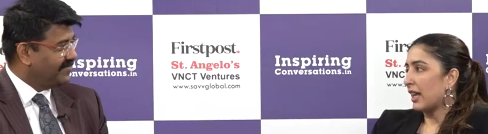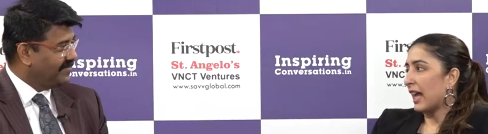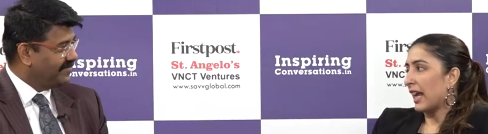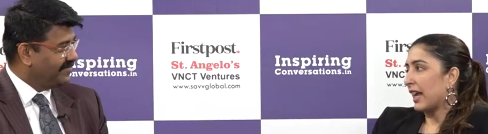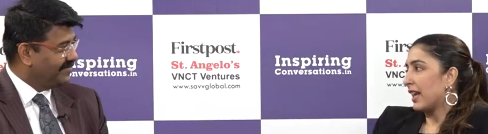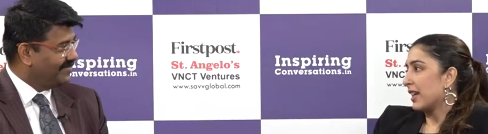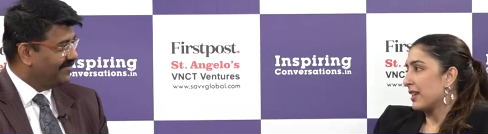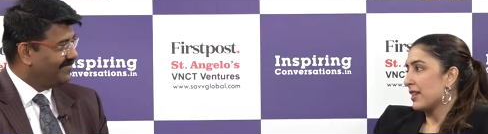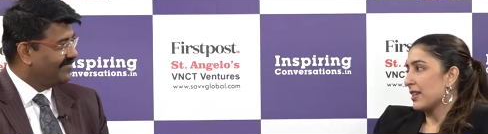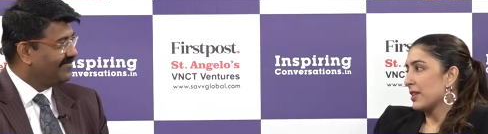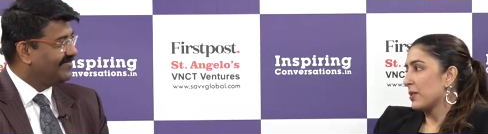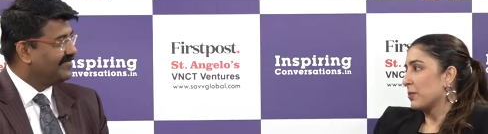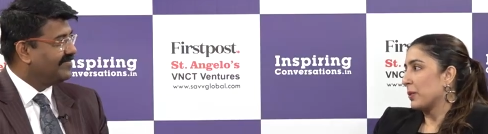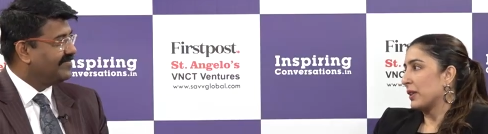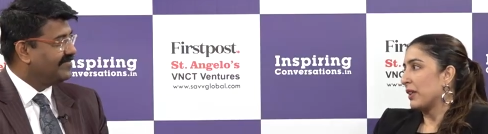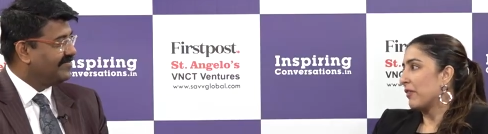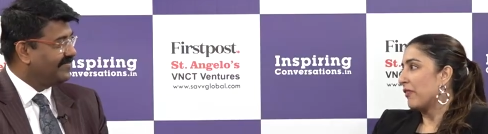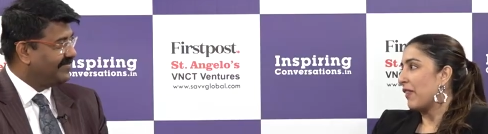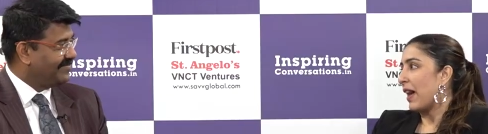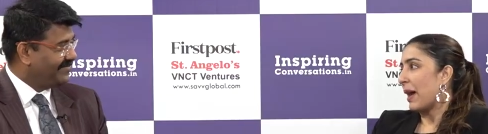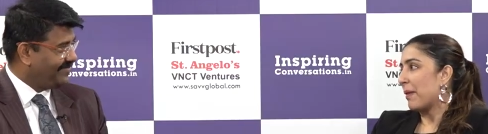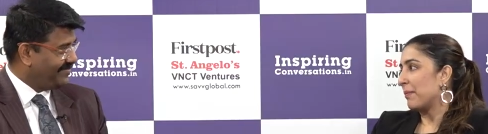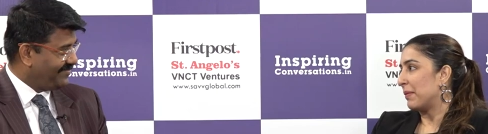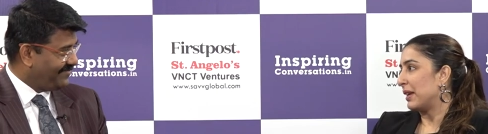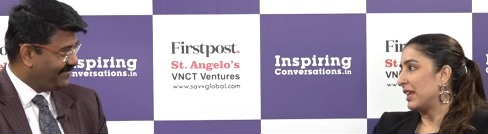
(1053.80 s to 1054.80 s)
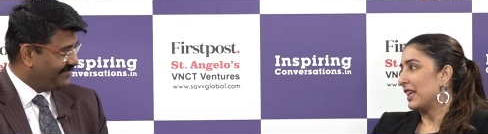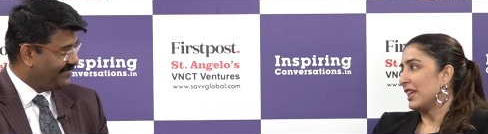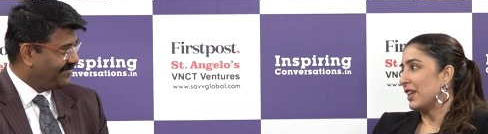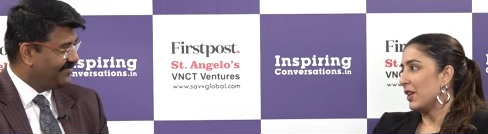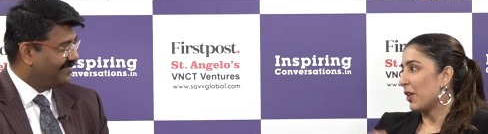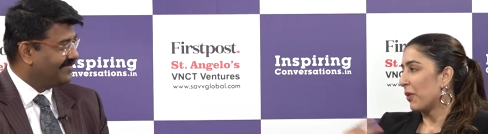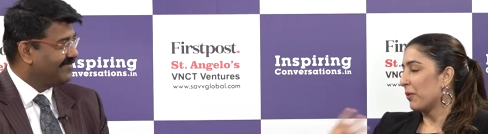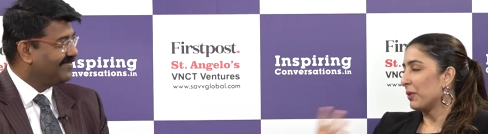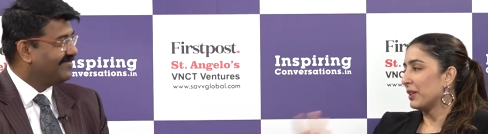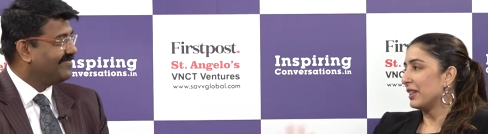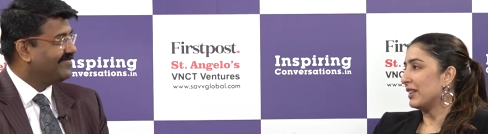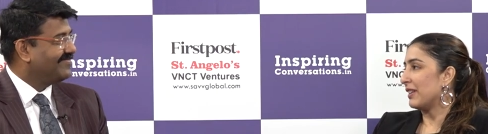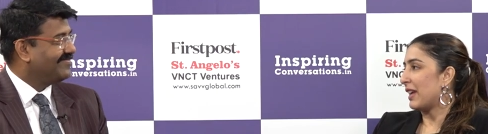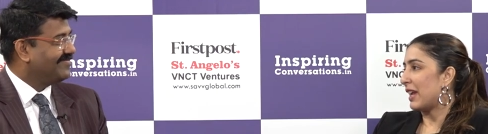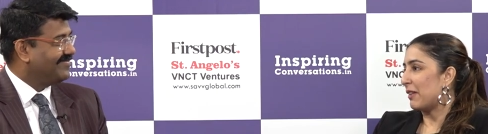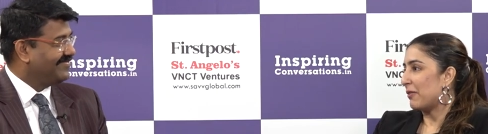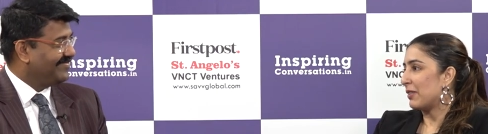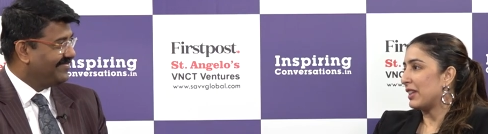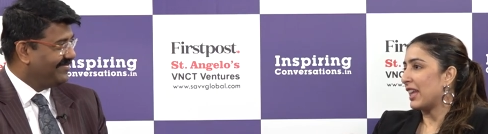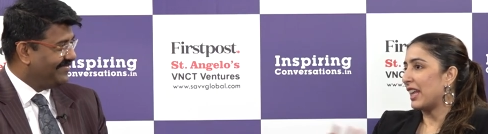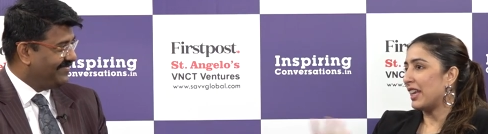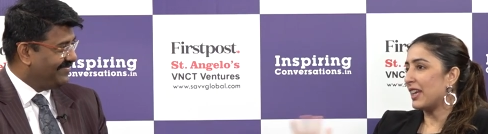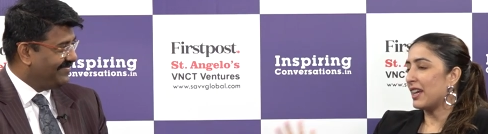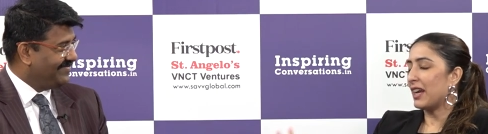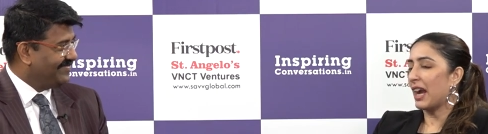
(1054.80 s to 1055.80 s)
Speaker 1: like it is with a family or with
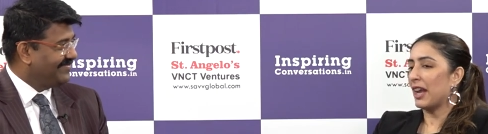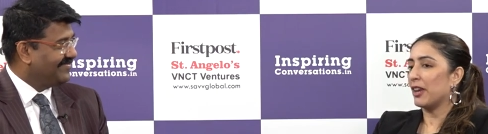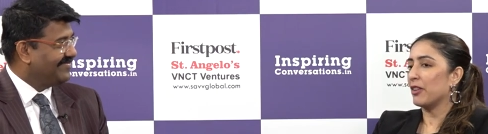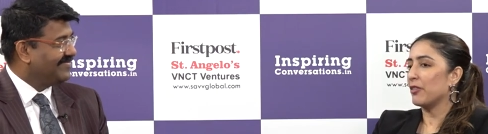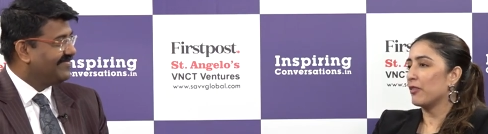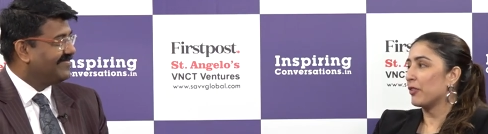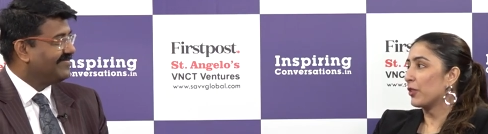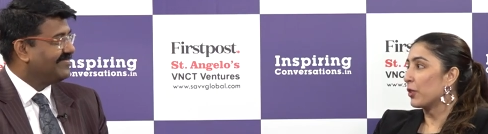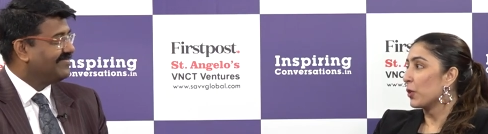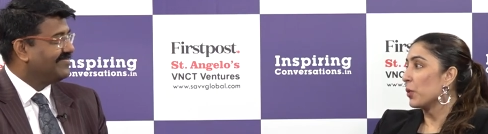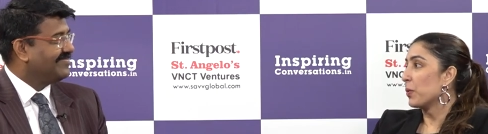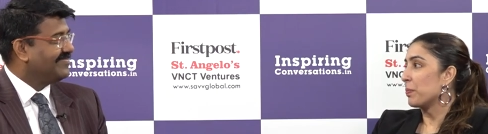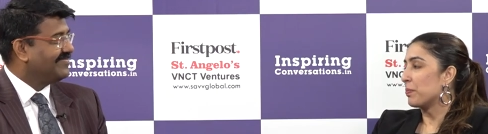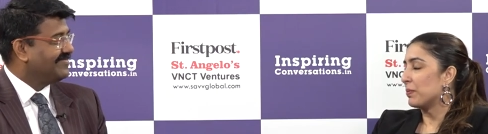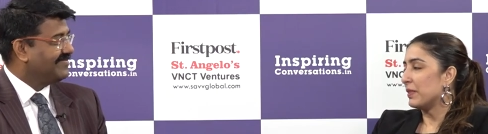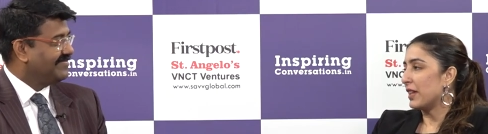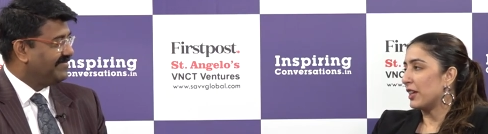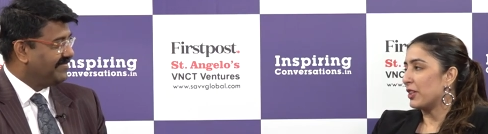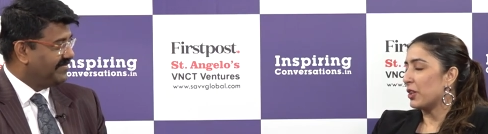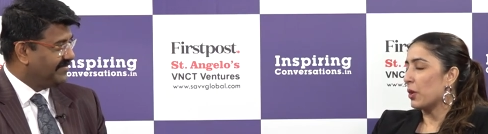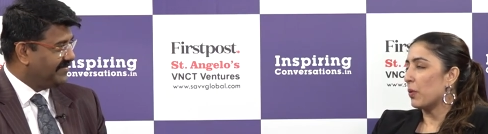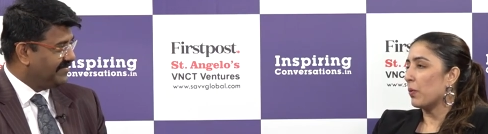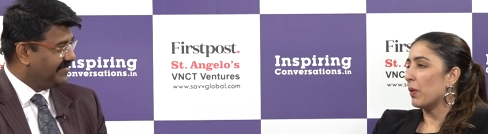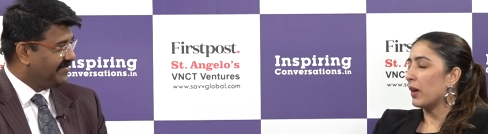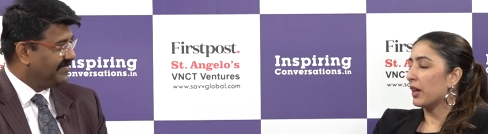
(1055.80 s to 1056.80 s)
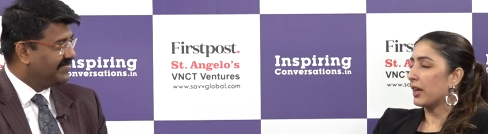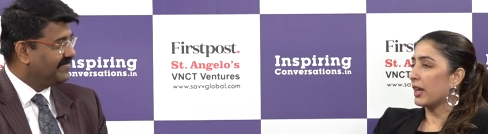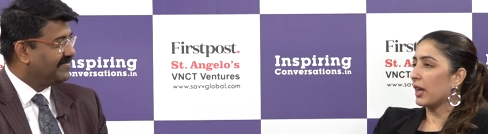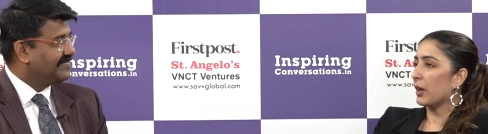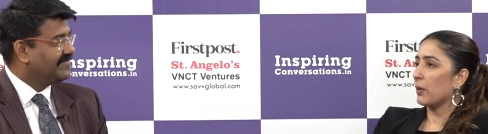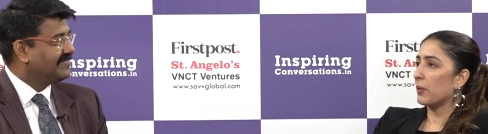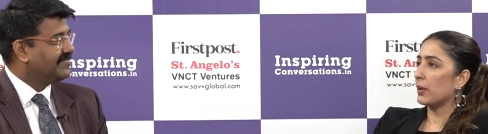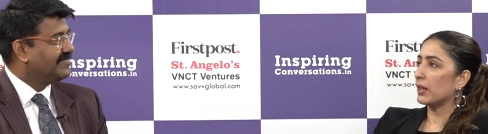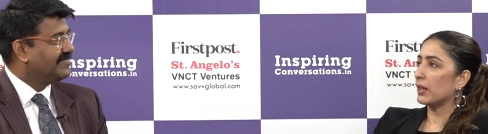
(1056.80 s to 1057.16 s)
any kind of group that you're working